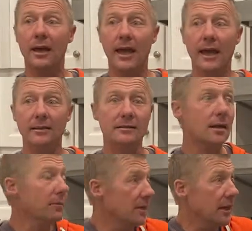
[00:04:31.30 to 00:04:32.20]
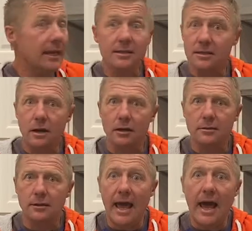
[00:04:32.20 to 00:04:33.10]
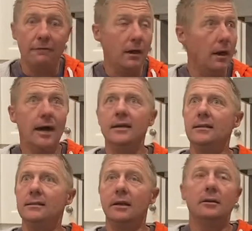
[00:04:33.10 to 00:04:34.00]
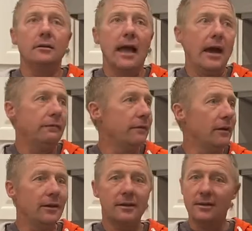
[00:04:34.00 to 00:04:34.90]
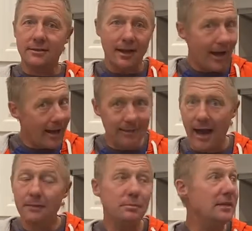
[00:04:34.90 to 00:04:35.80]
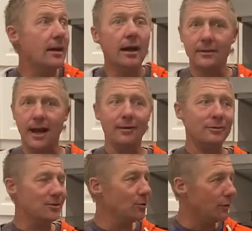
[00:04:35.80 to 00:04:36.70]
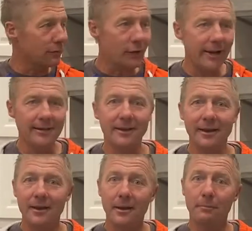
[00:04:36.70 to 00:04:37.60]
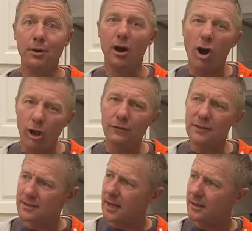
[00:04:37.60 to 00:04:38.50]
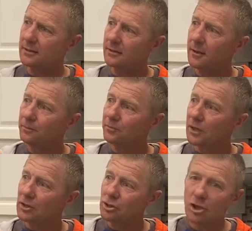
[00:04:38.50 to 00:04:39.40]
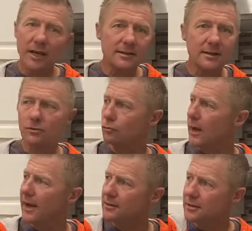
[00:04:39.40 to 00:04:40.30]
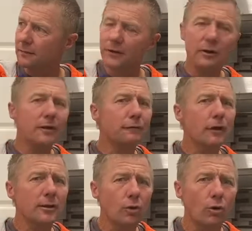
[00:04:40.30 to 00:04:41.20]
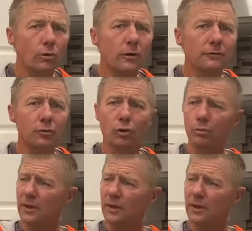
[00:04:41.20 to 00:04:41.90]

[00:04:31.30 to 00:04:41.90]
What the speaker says: And some of the kids started to laugh. I didn't dare laugh because I'd be done. I was too afraid. But all of a sudden, Jason ran to the very front corner of the room.